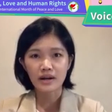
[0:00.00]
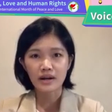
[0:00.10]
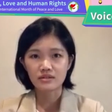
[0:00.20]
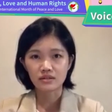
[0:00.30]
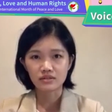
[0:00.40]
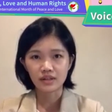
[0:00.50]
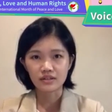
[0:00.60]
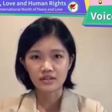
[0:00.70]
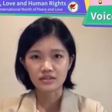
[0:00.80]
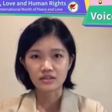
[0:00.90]
President
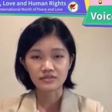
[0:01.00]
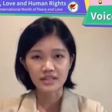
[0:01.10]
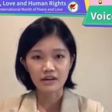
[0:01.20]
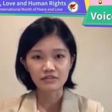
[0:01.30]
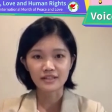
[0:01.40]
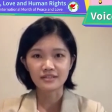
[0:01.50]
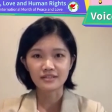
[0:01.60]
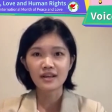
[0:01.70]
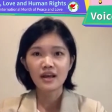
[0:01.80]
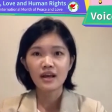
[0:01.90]
Clinton's consultant,
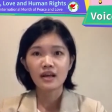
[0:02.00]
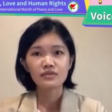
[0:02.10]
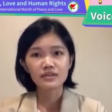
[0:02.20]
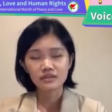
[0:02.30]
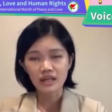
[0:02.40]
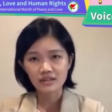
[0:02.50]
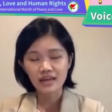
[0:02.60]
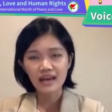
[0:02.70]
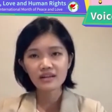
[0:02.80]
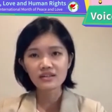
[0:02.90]

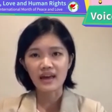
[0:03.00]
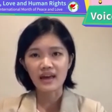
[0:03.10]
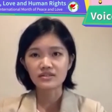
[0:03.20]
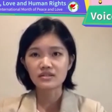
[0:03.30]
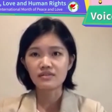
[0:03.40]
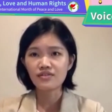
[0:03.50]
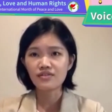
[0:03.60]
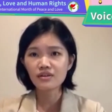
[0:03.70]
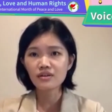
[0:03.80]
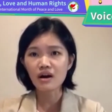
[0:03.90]
indicated that
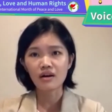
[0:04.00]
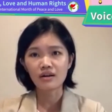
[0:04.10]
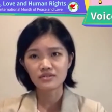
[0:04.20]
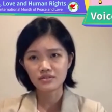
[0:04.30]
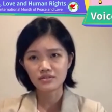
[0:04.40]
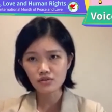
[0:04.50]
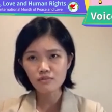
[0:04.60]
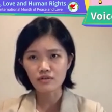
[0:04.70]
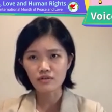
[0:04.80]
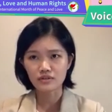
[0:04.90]
there are
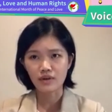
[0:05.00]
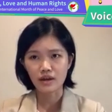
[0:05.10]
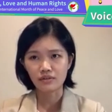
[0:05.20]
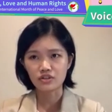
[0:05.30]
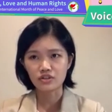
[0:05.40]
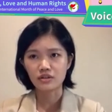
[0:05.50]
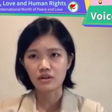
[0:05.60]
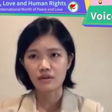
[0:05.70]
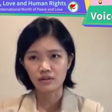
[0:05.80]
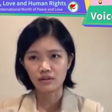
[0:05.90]
numerous violations
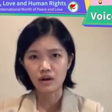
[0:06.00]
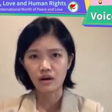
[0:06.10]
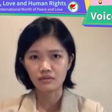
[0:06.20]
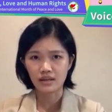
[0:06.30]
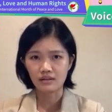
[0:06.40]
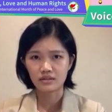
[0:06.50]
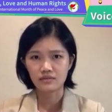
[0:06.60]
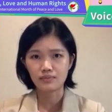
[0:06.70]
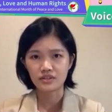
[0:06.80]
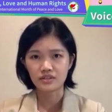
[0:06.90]
of the law in the
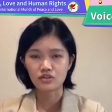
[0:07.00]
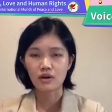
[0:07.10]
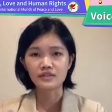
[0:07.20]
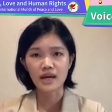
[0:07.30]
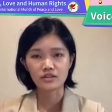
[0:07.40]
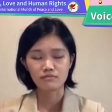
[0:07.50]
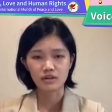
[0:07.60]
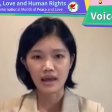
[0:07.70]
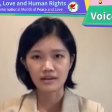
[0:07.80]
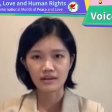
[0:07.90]
procedure of Tai Ji
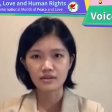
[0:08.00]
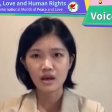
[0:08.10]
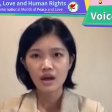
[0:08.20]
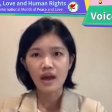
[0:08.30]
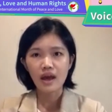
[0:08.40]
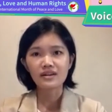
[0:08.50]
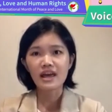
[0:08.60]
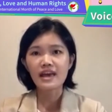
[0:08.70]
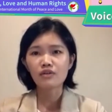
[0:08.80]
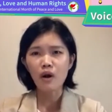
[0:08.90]
Men case, and
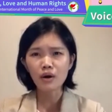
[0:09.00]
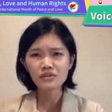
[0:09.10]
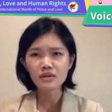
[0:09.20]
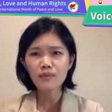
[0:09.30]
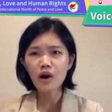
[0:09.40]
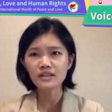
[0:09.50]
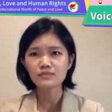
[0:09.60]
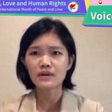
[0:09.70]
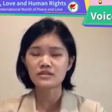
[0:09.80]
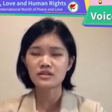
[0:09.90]
he called upon
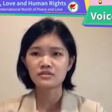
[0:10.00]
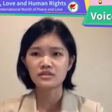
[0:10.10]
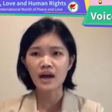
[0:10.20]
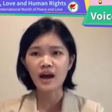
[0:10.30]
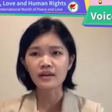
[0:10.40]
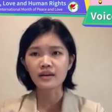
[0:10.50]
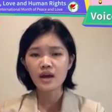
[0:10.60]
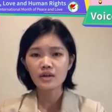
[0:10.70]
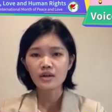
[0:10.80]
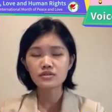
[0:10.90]
President Tsai
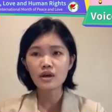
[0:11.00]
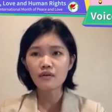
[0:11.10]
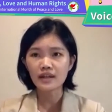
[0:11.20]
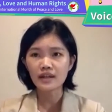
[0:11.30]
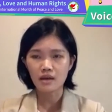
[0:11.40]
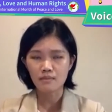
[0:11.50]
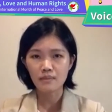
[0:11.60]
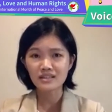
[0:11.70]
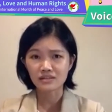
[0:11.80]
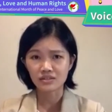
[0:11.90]
to solve it
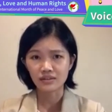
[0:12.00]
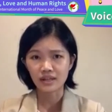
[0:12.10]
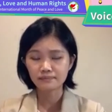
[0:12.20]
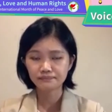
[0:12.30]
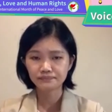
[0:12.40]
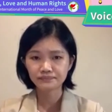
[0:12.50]
immediately.